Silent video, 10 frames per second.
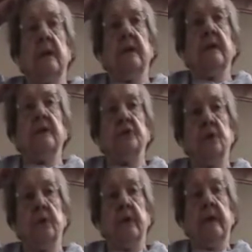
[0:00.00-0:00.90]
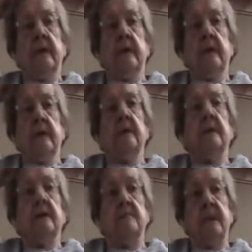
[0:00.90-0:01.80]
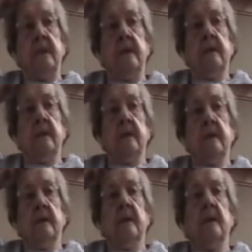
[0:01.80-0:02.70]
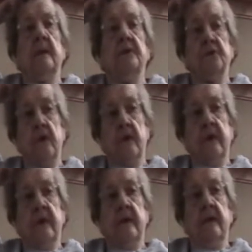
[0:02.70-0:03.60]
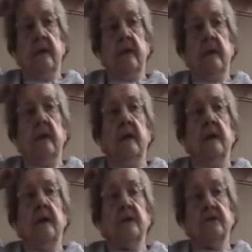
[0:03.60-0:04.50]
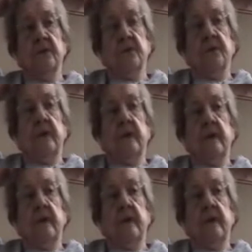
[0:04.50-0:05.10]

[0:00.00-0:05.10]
then Tony, then me, Charlie, and Sophie.